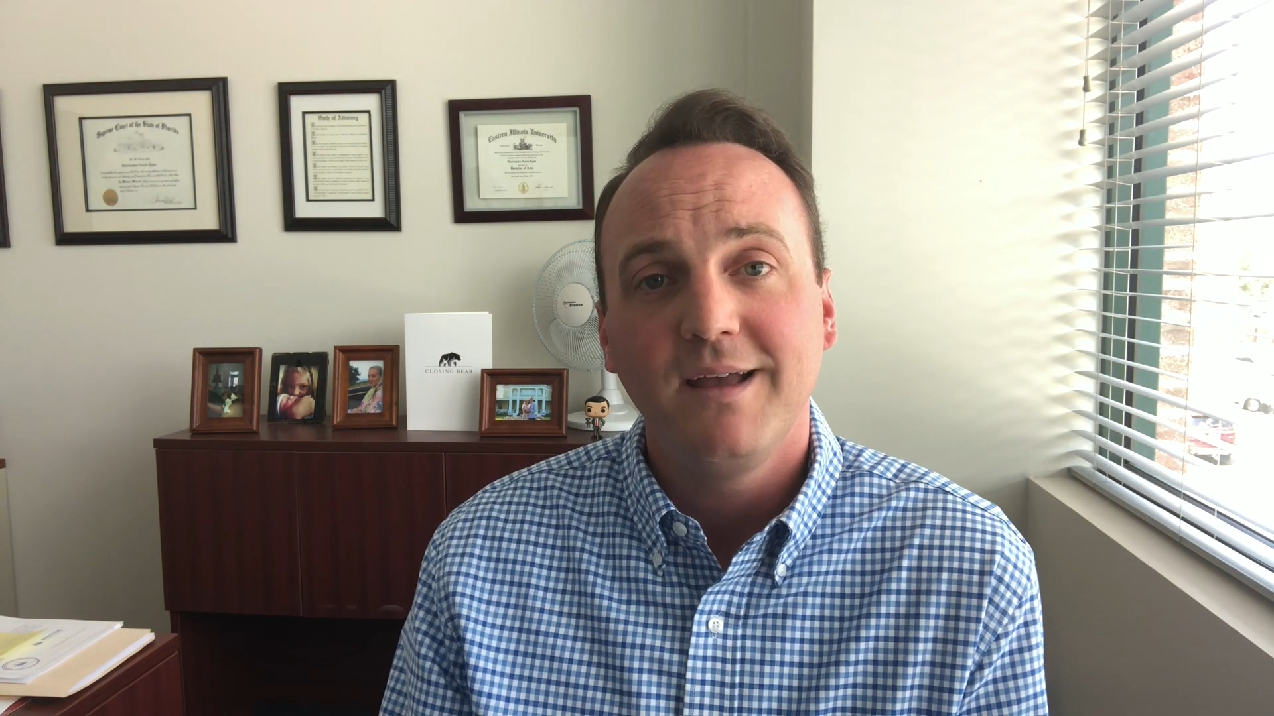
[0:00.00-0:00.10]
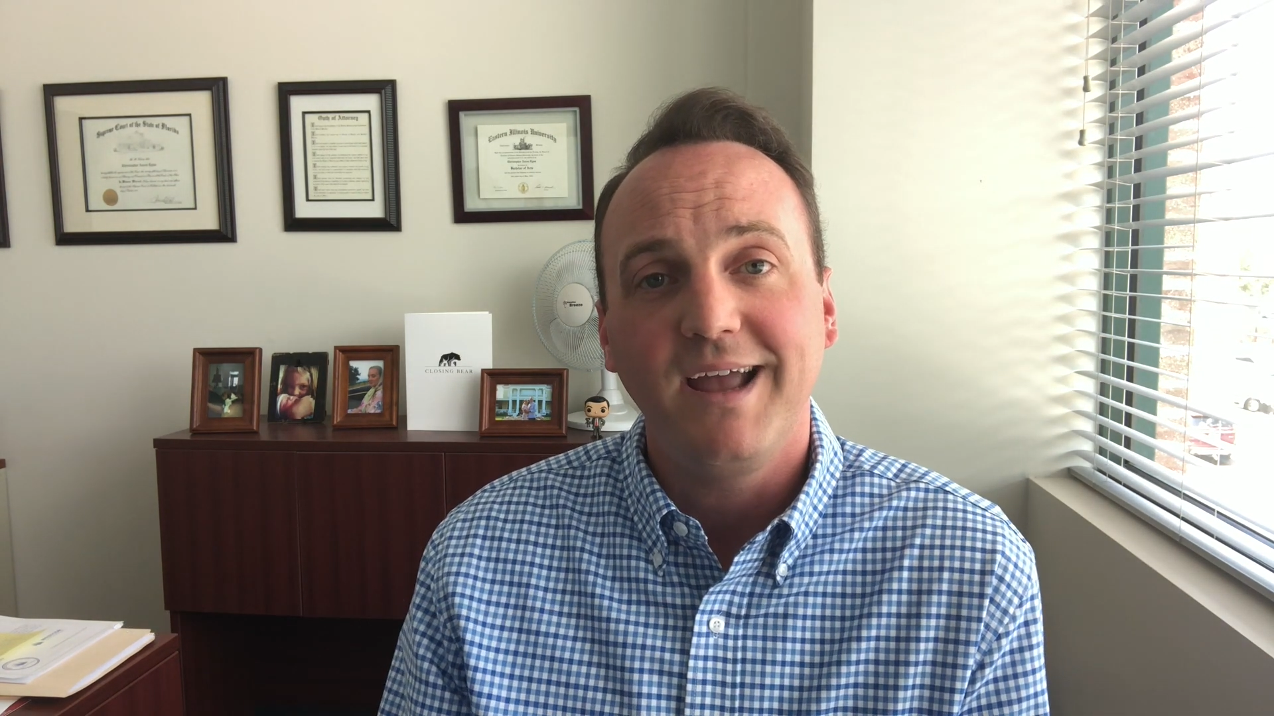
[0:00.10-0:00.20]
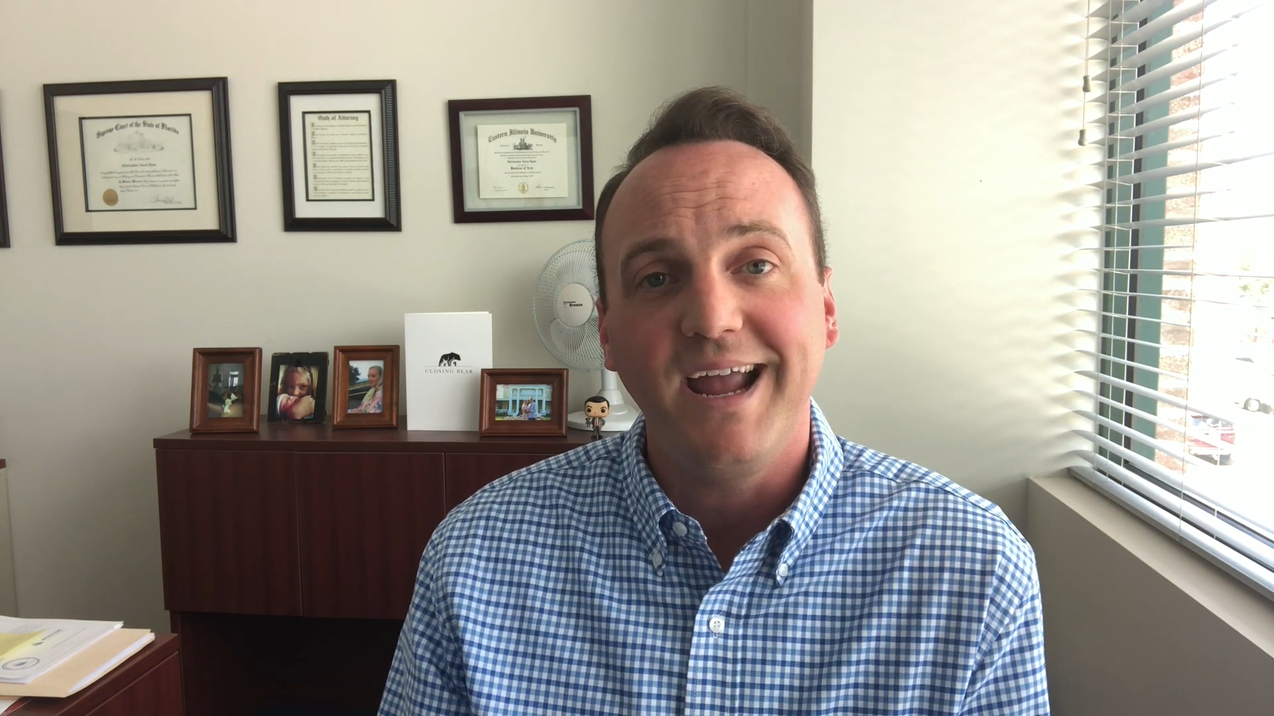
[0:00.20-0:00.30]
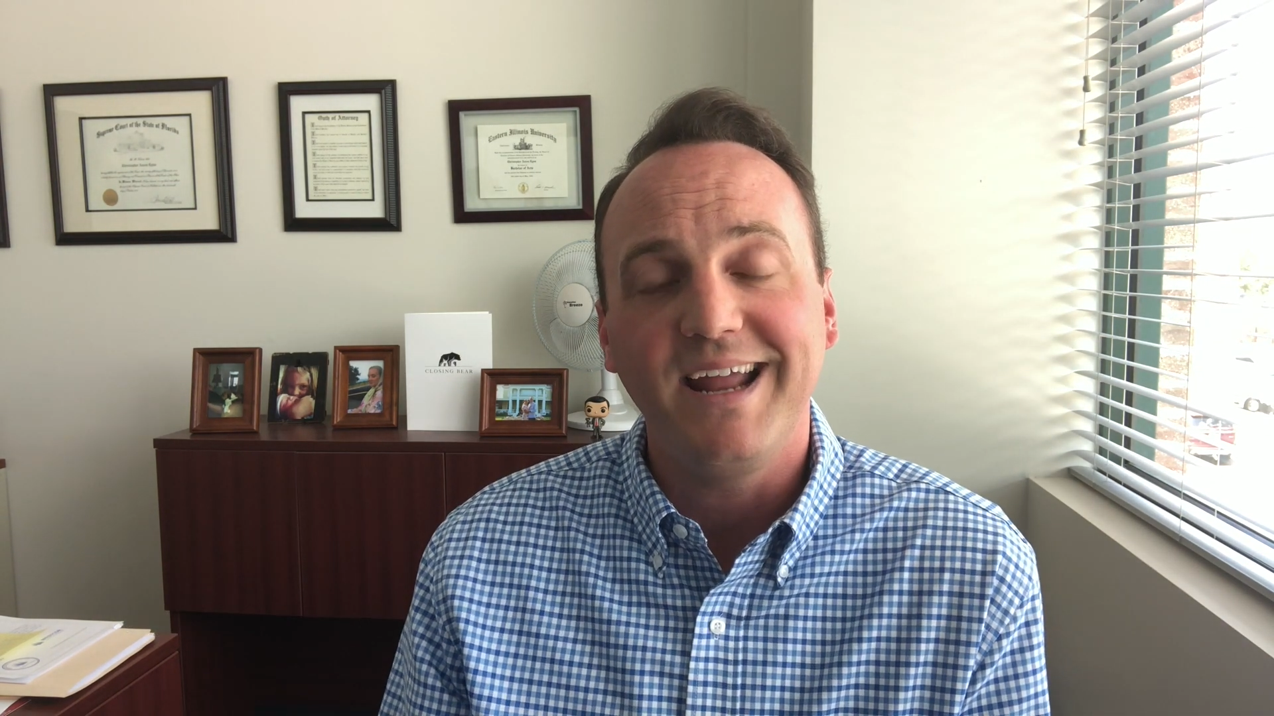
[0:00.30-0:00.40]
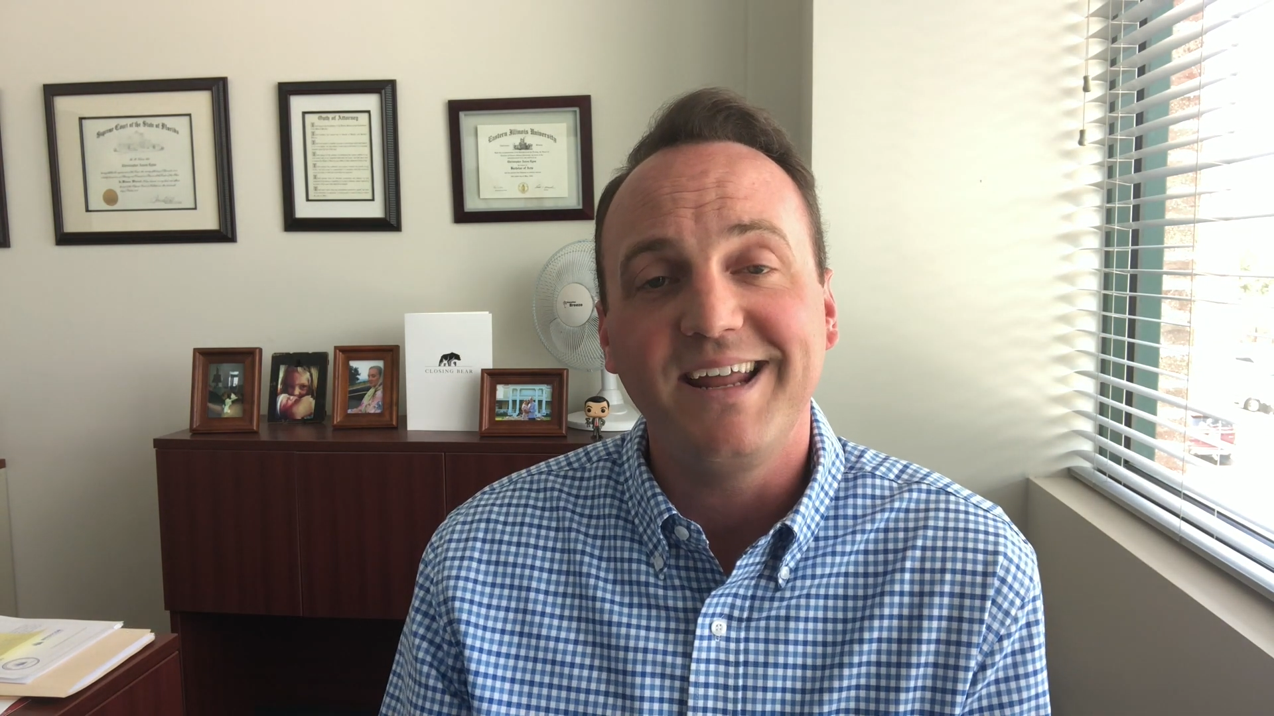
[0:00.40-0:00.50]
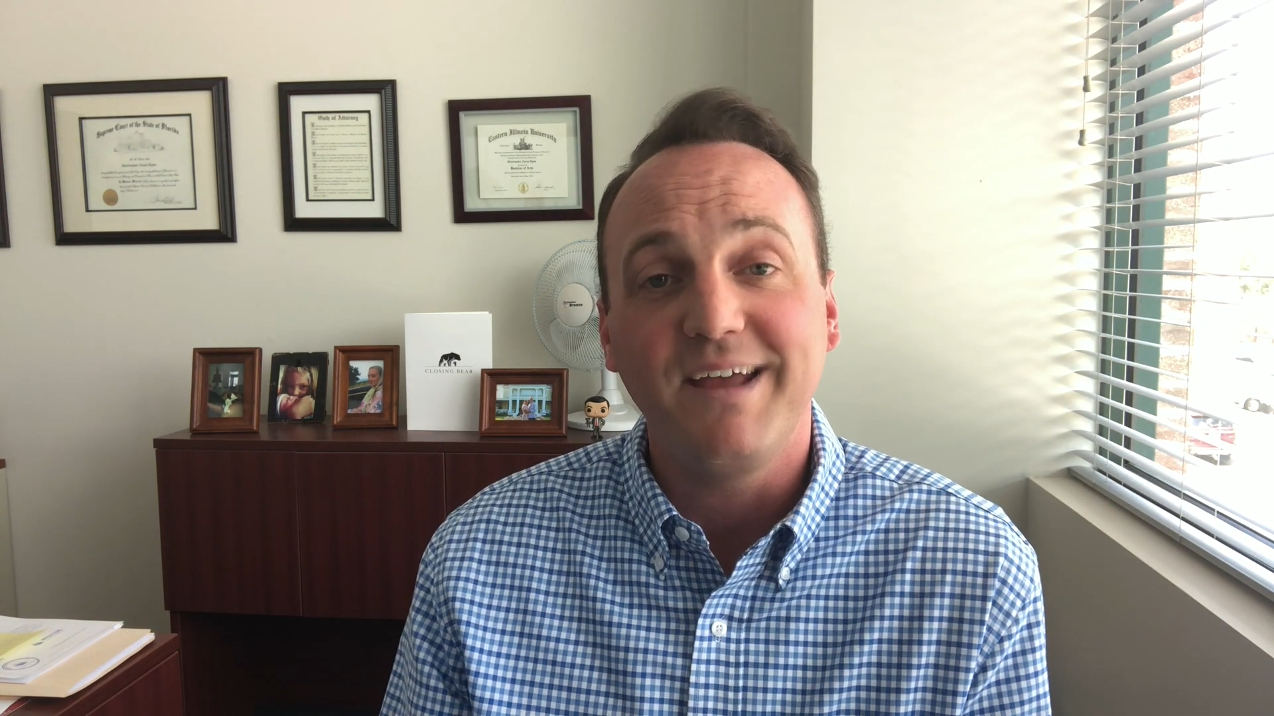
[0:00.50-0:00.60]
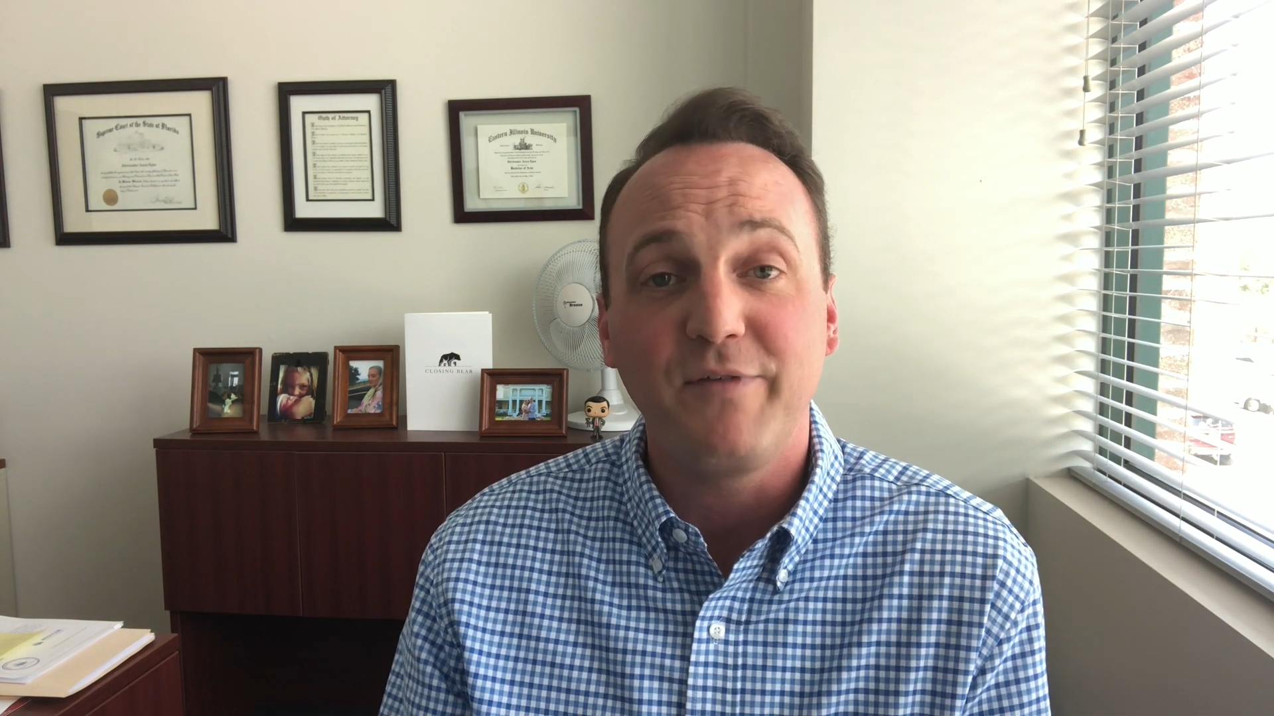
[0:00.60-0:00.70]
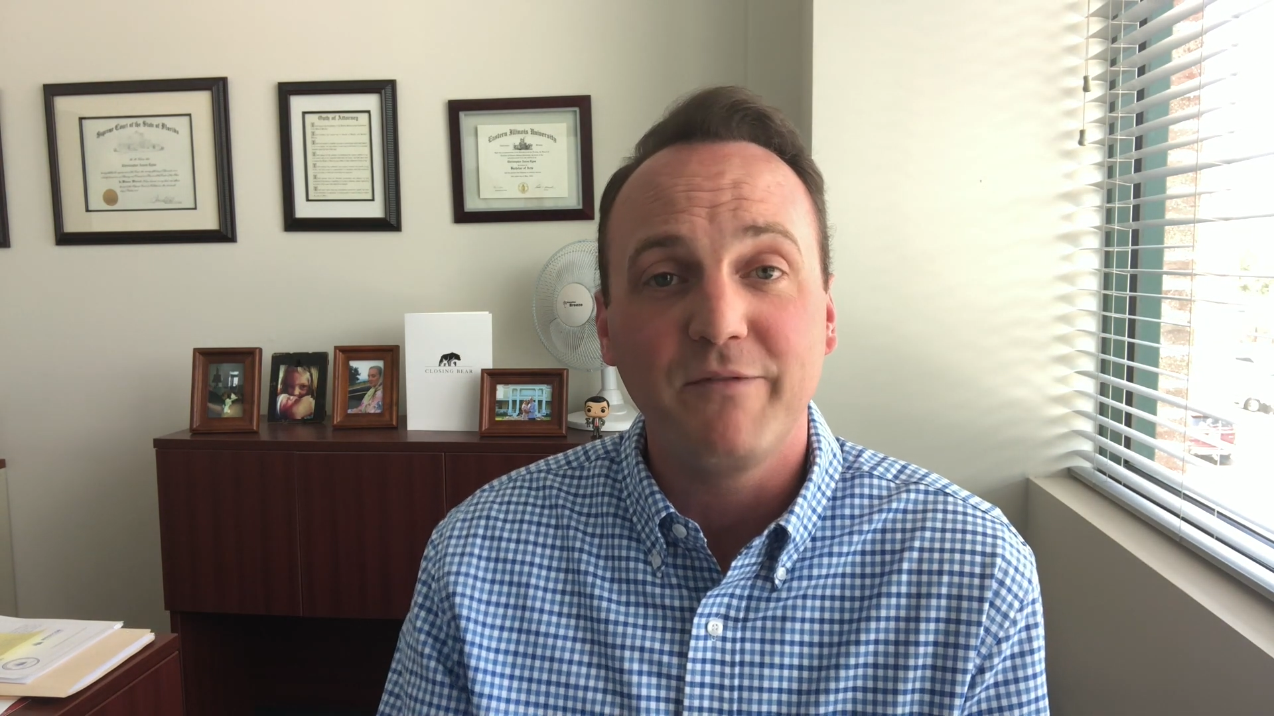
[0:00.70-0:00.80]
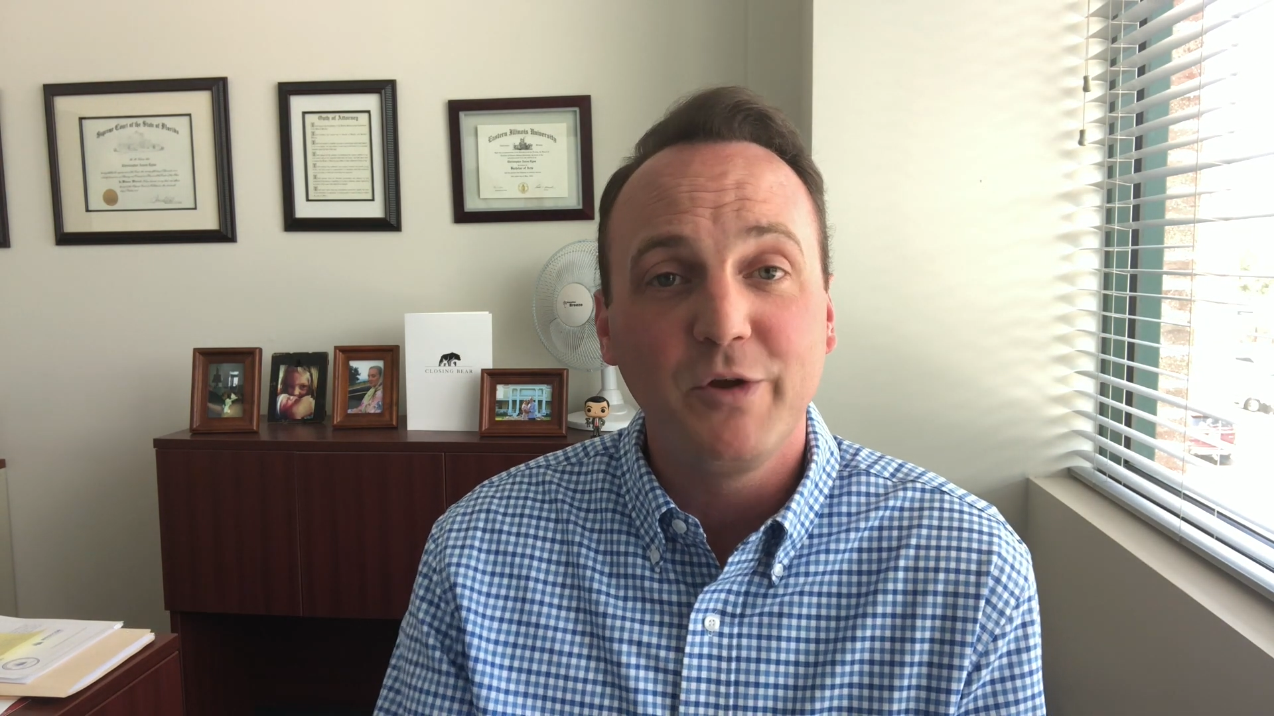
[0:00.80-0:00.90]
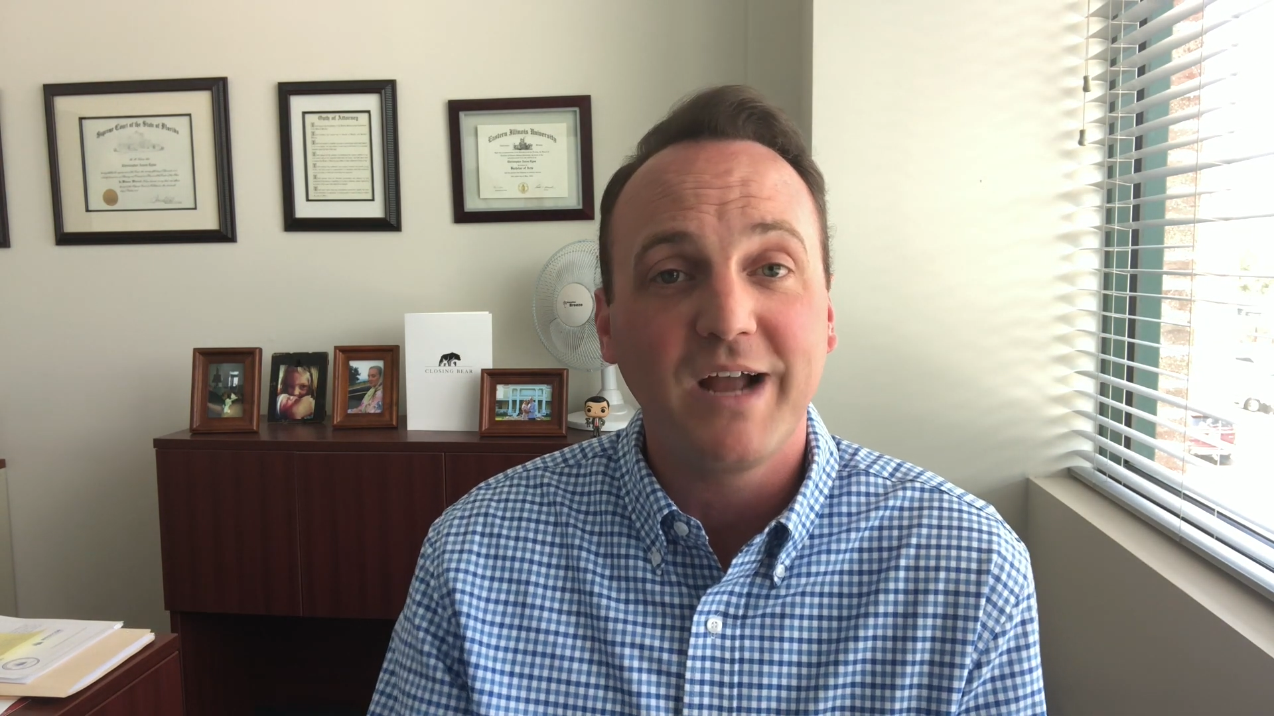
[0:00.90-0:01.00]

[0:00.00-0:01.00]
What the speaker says: And if you have new